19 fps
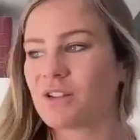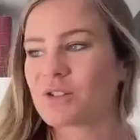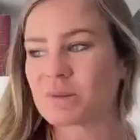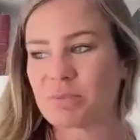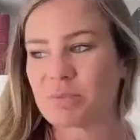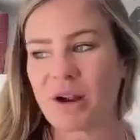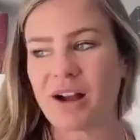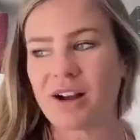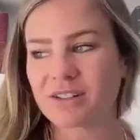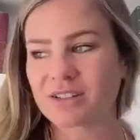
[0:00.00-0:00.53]

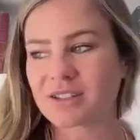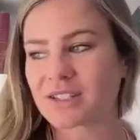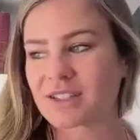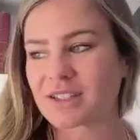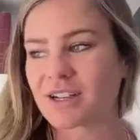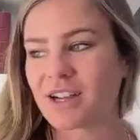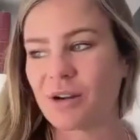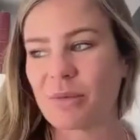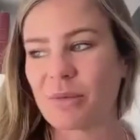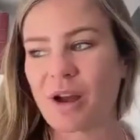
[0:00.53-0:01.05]
sprouts to
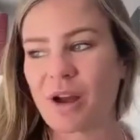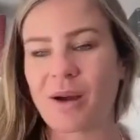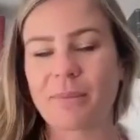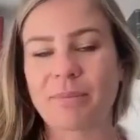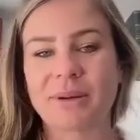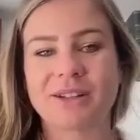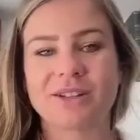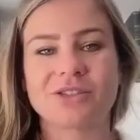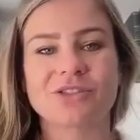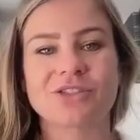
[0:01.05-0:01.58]
come up
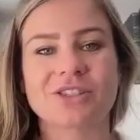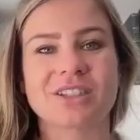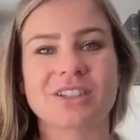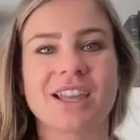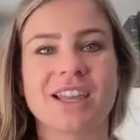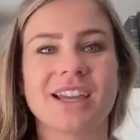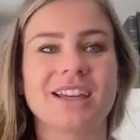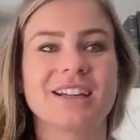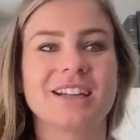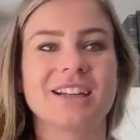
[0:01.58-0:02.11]
and you're just
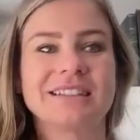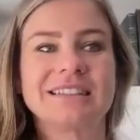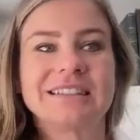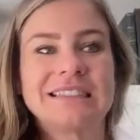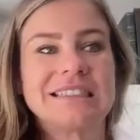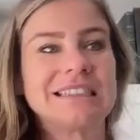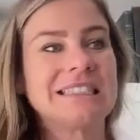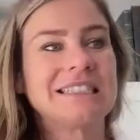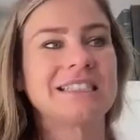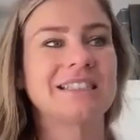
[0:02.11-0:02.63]
like,
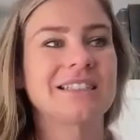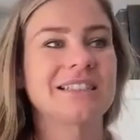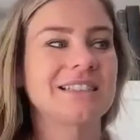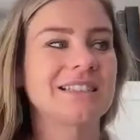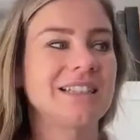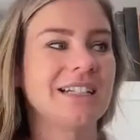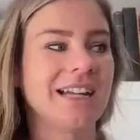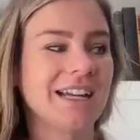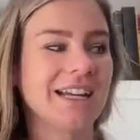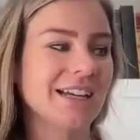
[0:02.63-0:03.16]

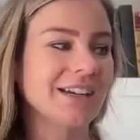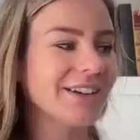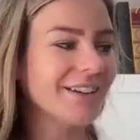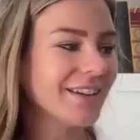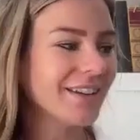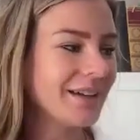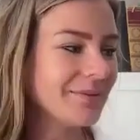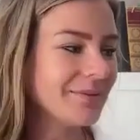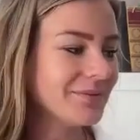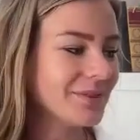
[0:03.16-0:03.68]
did I kill
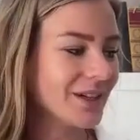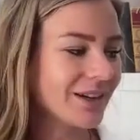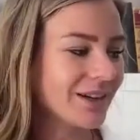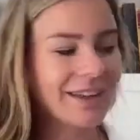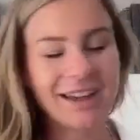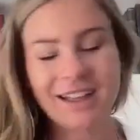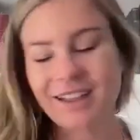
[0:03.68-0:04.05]
them? Are they